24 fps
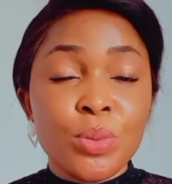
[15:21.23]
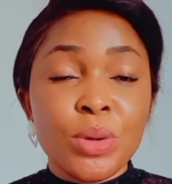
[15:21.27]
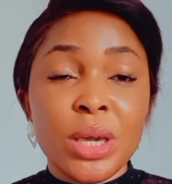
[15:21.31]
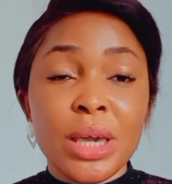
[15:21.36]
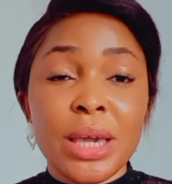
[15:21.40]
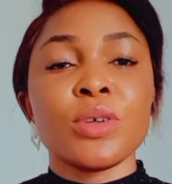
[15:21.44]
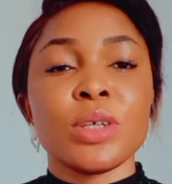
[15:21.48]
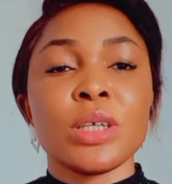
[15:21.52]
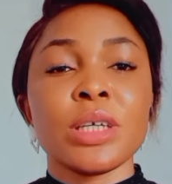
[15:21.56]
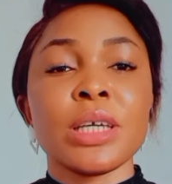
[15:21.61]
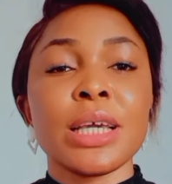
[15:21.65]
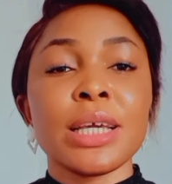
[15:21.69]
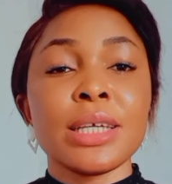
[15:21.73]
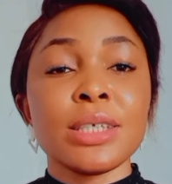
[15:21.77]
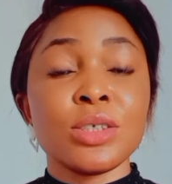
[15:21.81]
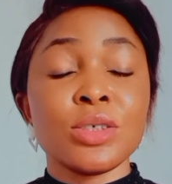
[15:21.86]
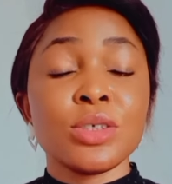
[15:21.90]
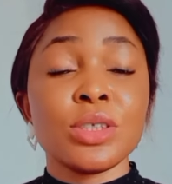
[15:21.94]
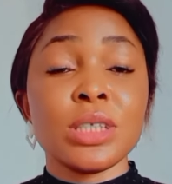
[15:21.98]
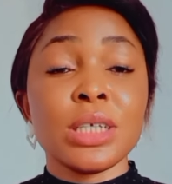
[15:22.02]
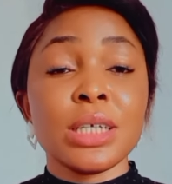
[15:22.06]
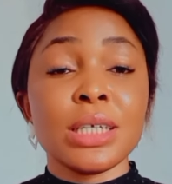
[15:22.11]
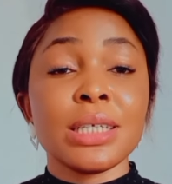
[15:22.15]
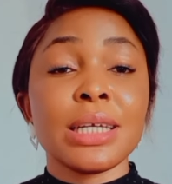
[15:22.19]
here in case
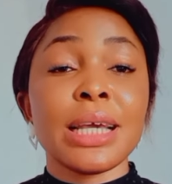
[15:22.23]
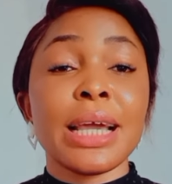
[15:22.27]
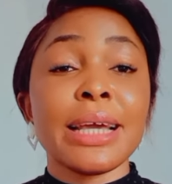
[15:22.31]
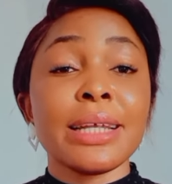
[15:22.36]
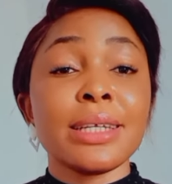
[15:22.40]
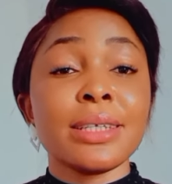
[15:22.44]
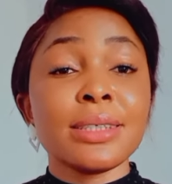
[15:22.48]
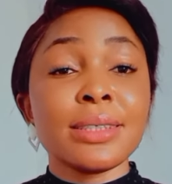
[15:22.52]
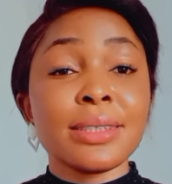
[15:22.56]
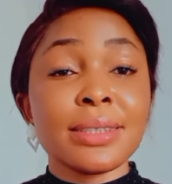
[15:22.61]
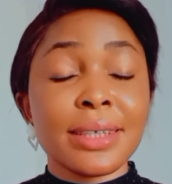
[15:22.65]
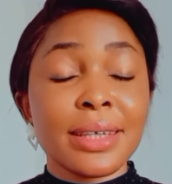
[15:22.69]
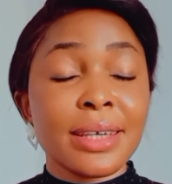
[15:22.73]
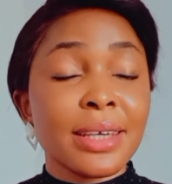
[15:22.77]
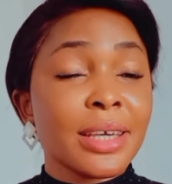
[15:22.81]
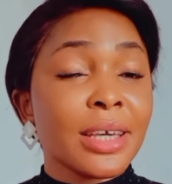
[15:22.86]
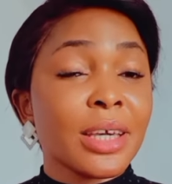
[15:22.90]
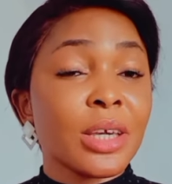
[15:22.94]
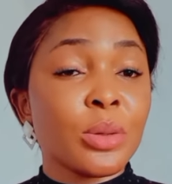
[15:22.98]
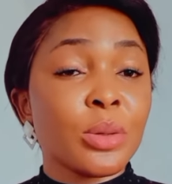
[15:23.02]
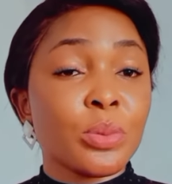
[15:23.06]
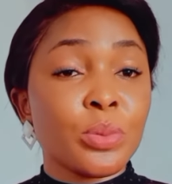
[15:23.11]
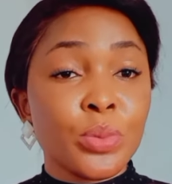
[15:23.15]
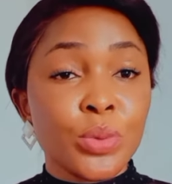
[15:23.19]
you need any
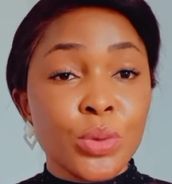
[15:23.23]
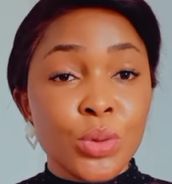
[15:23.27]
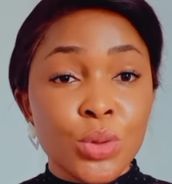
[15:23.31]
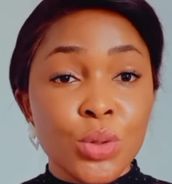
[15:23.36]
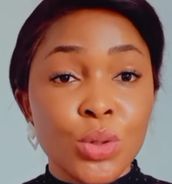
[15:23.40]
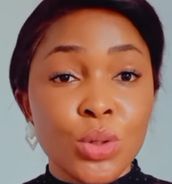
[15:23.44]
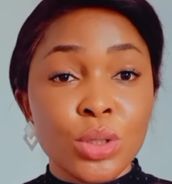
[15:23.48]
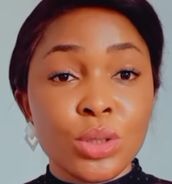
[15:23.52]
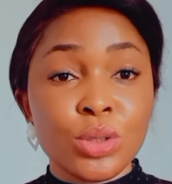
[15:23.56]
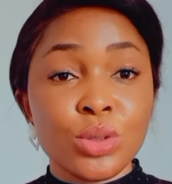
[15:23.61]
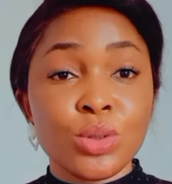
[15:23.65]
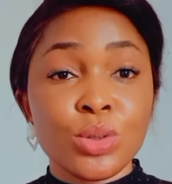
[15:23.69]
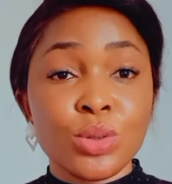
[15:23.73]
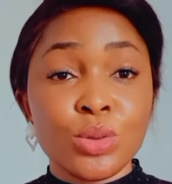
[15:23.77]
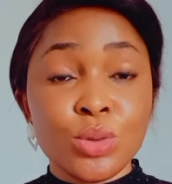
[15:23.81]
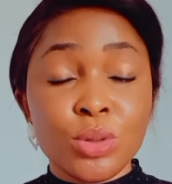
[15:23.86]
skincare products